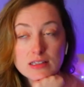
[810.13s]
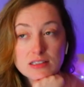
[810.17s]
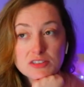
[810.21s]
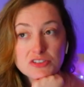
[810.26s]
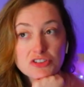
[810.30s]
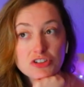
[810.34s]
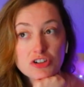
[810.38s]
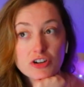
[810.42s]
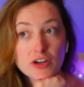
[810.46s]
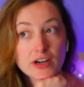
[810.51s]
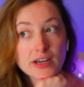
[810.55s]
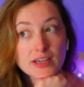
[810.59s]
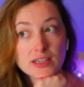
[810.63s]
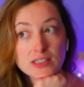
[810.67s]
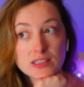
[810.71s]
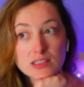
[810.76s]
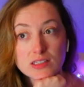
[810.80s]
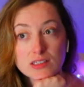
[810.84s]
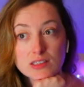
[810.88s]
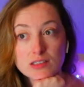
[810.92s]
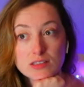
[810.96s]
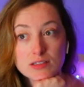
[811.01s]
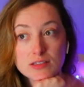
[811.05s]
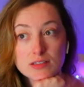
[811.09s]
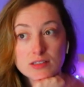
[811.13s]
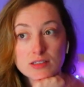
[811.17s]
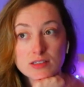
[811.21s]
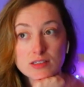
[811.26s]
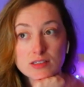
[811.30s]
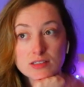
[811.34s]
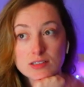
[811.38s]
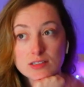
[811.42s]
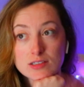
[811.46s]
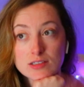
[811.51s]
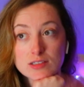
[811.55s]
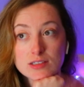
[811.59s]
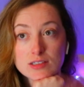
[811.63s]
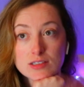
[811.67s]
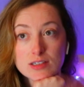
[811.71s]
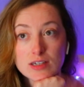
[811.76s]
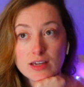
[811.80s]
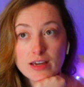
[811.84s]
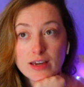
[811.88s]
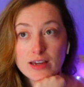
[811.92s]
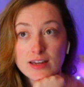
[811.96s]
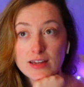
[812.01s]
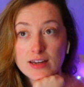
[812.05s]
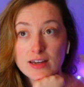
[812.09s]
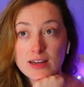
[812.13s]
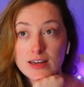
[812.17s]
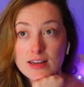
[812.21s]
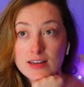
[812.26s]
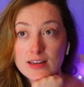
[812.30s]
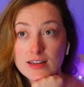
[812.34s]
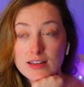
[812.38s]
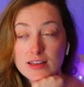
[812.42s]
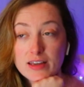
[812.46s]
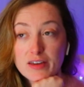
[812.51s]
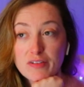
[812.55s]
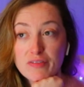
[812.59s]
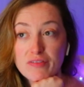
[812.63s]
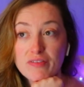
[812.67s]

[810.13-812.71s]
He's crazy. And